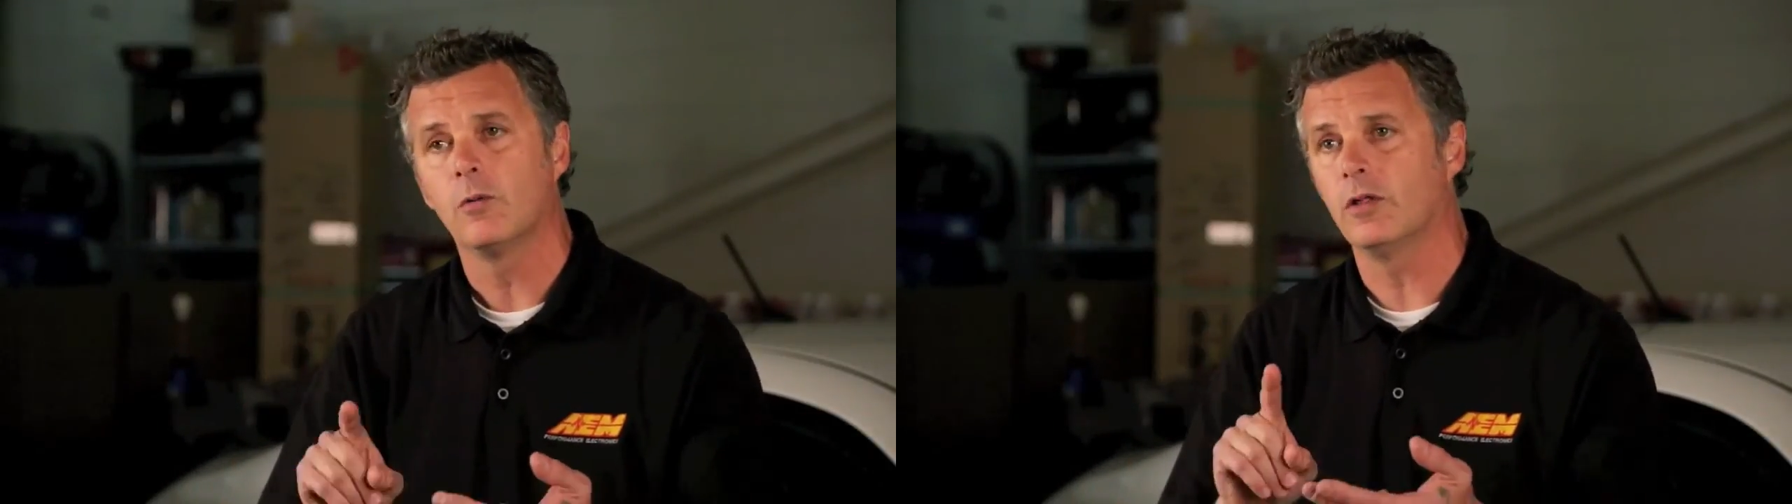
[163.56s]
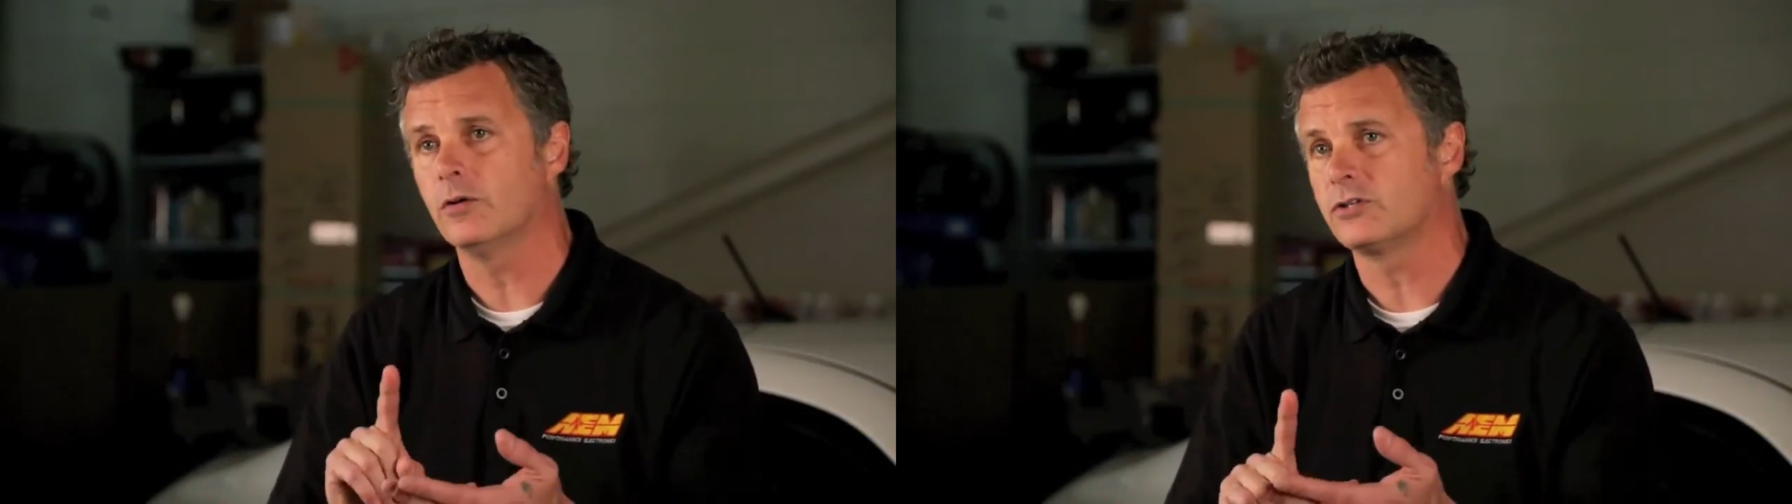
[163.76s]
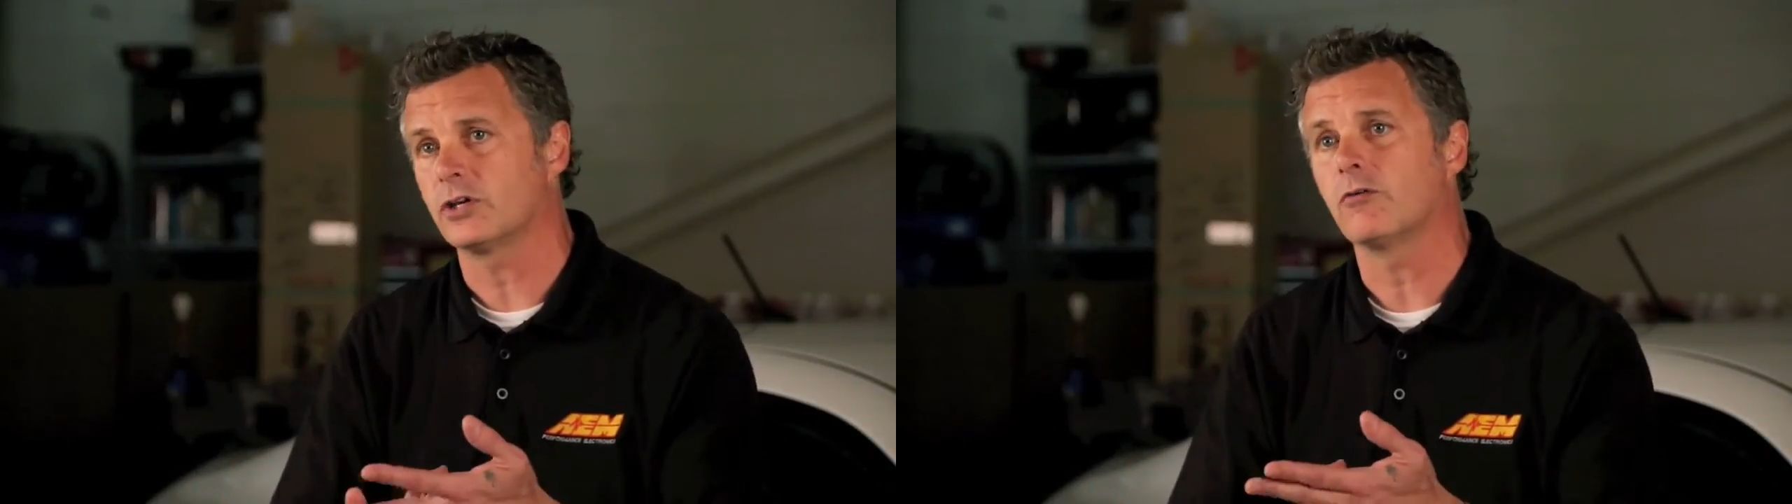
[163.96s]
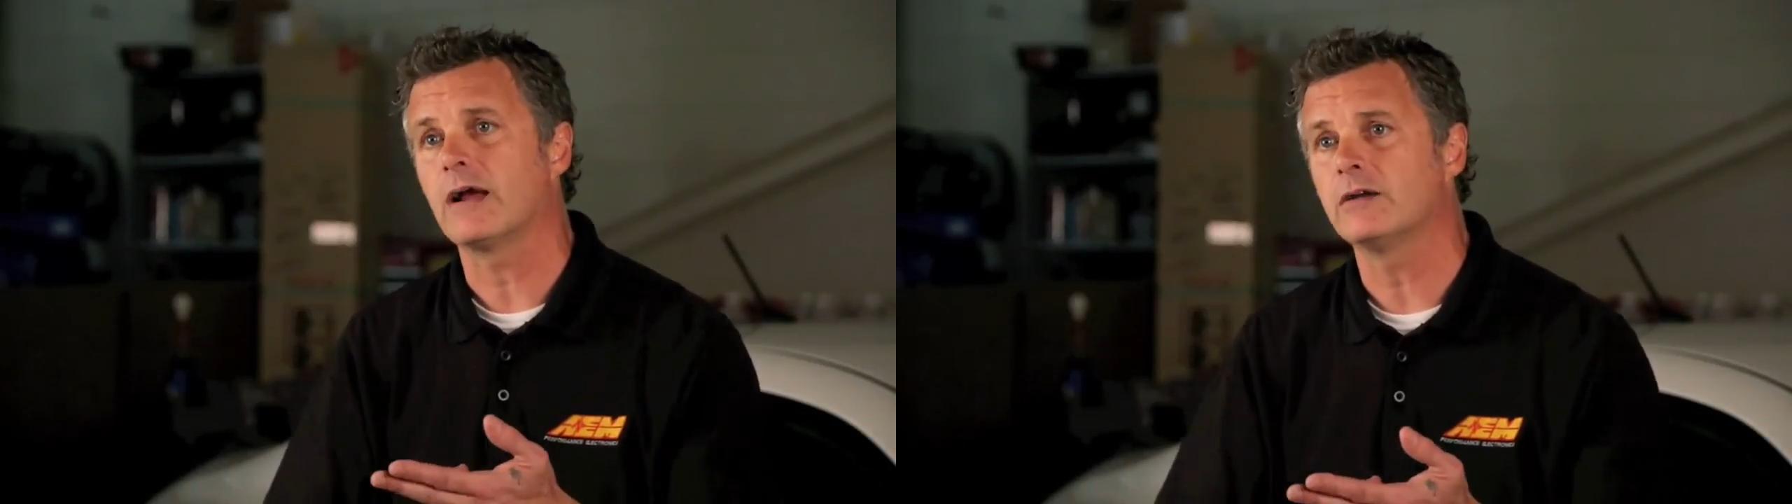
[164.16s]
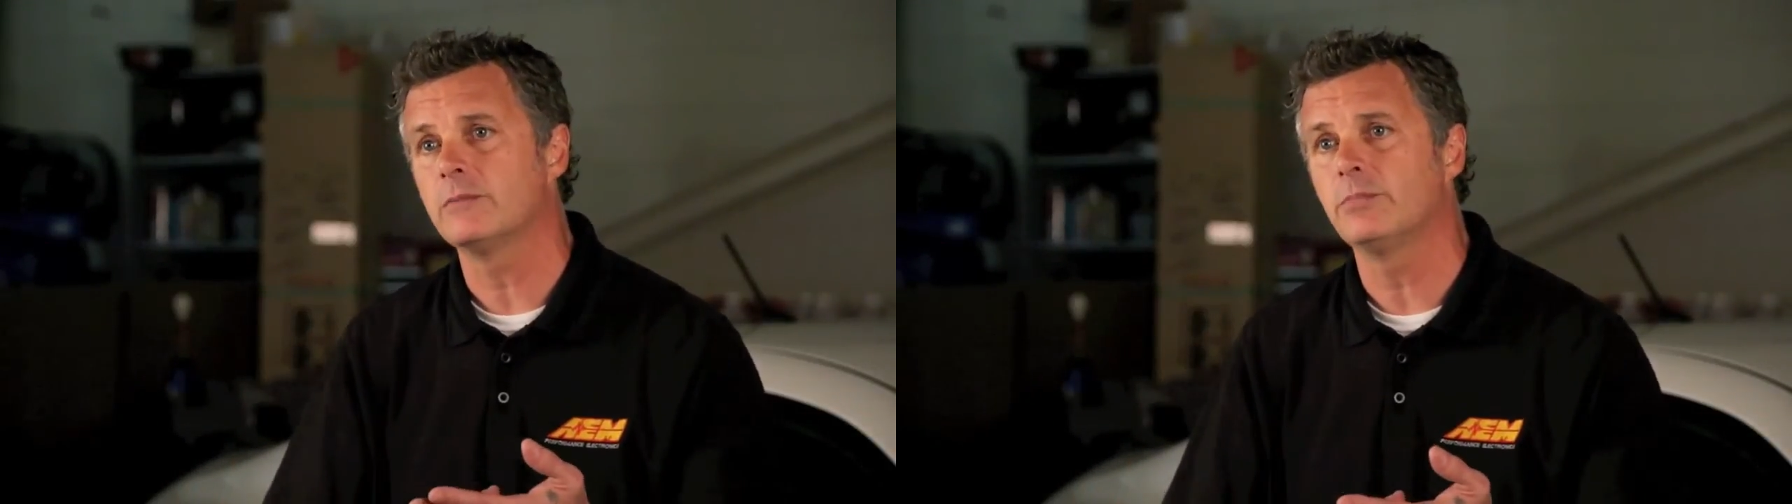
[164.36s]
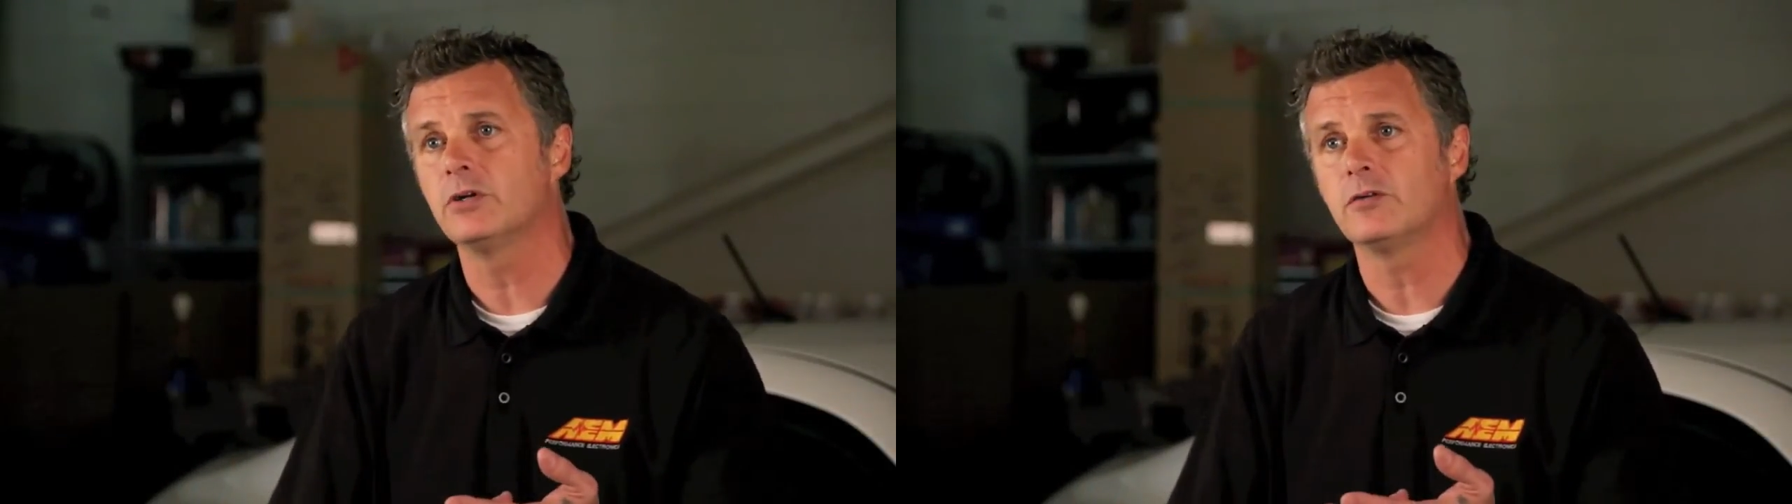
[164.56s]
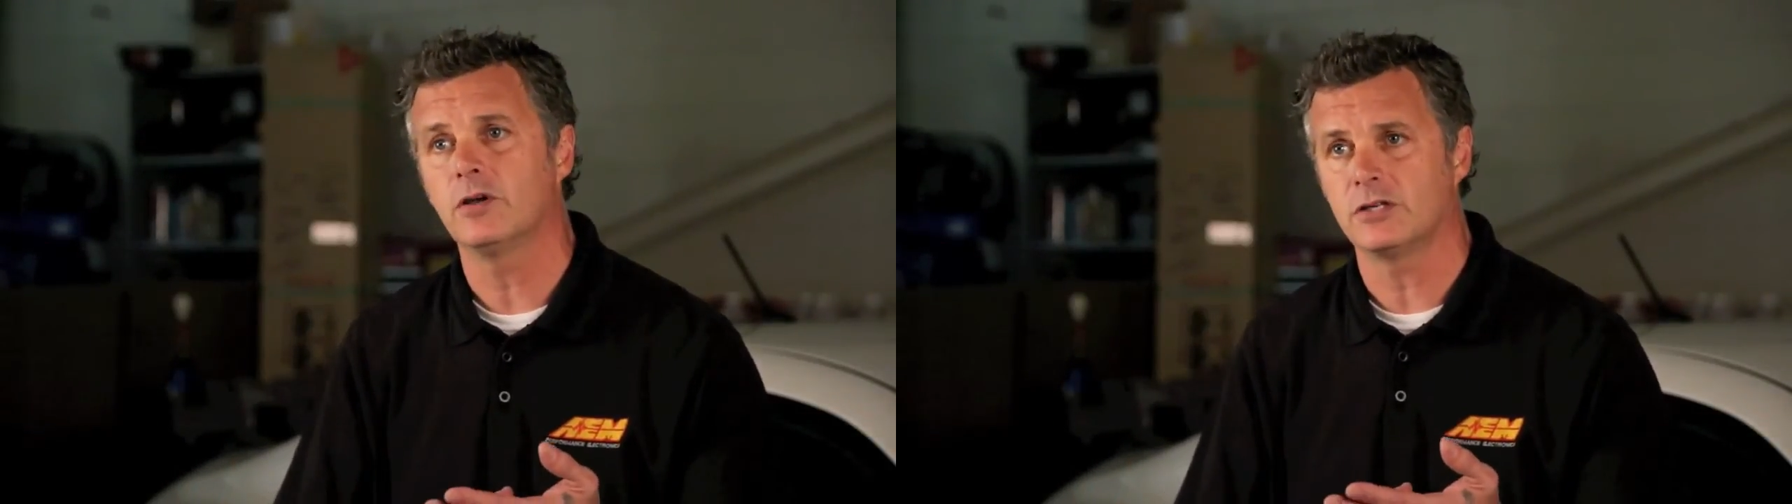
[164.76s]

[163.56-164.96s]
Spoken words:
whether it's a ground input